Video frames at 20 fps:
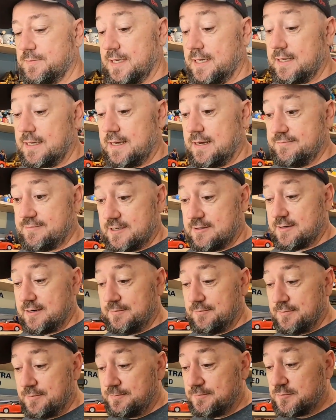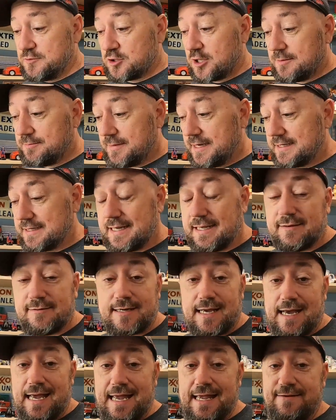but I've already dropped back down
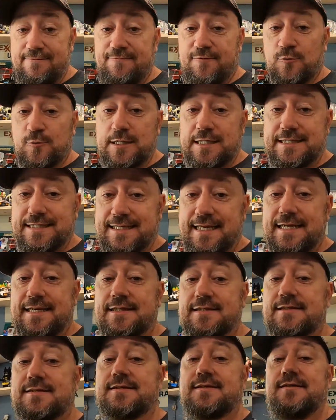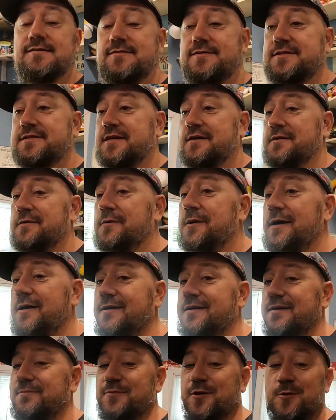to 846, so
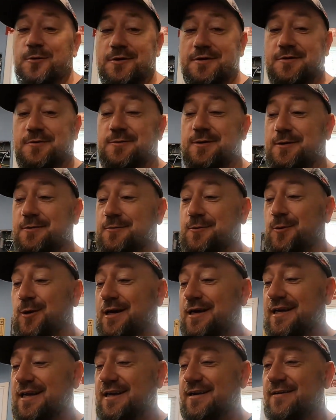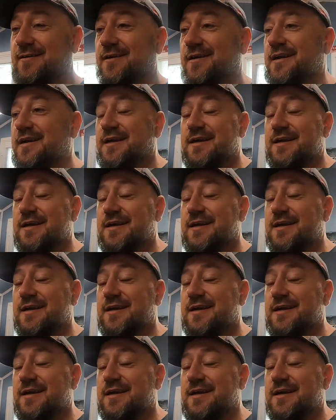I'm going the wrong way here,